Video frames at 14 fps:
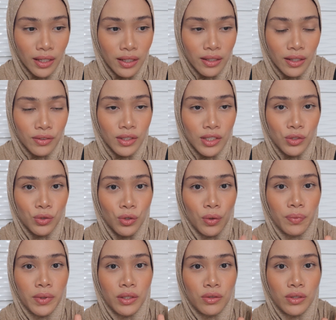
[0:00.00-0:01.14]
and I really do hope
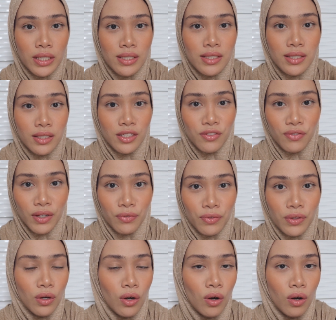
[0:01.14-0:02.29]
that you guys satisfied
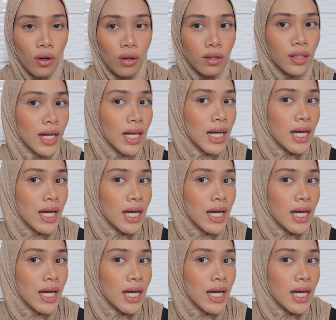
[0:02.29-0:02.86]
with all